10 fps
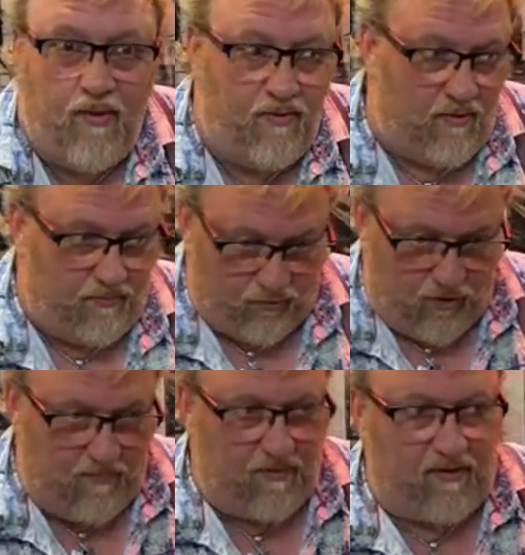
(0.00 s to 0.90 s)
The
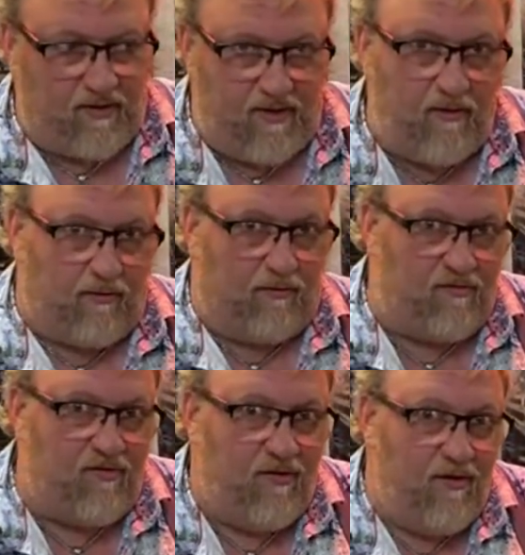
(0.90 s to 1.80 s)
treatment
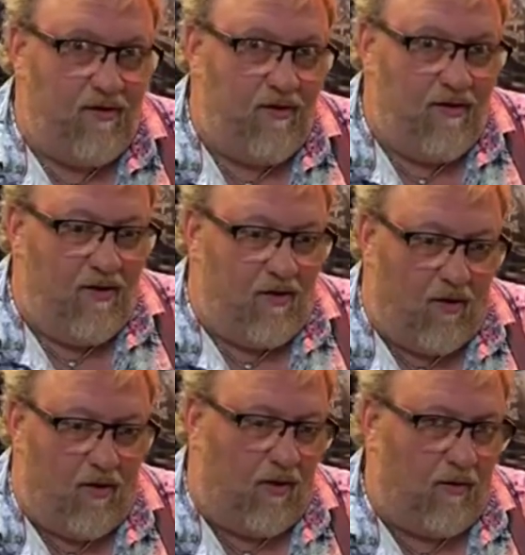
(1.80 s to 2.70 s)
kills
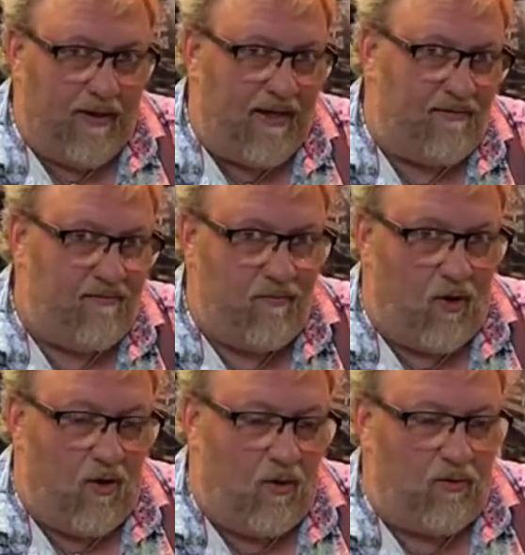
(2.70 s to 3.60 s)
all
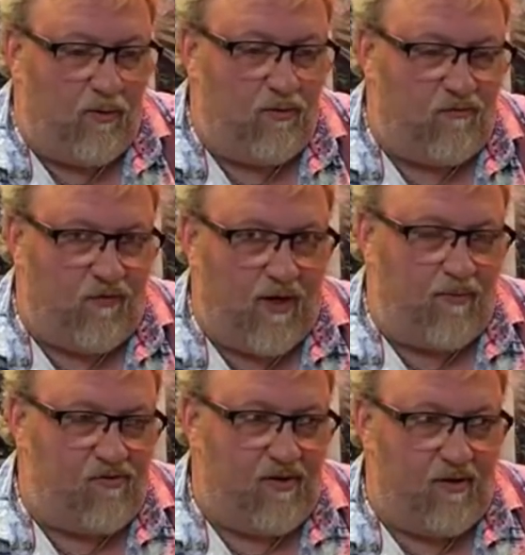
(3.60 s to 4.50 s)
those
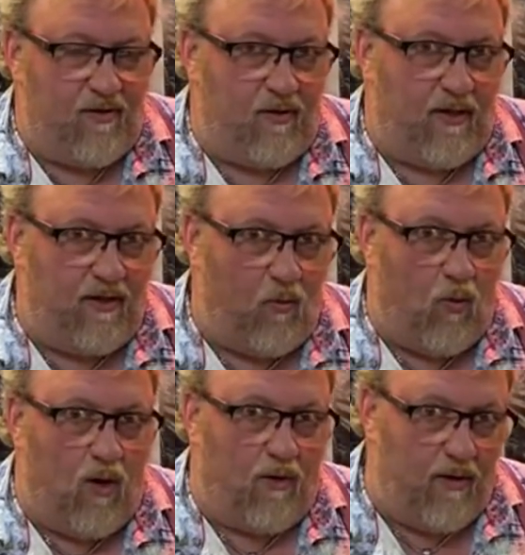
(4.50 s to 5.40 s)
fibers in there that are letting the
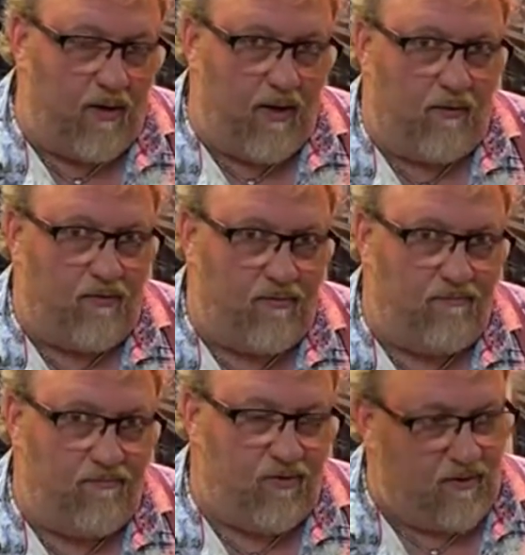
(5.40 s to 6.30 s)
water in and out.
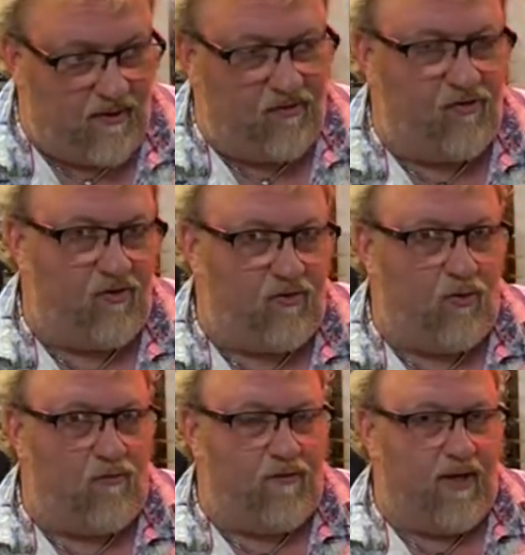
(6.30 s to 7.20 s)
So there's your
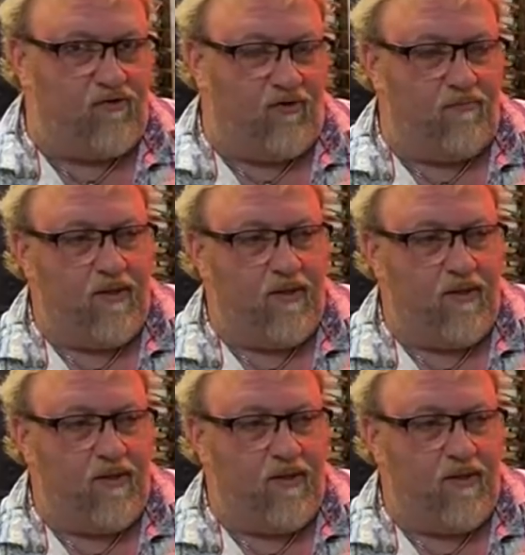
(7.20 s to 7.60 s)
torrefaction.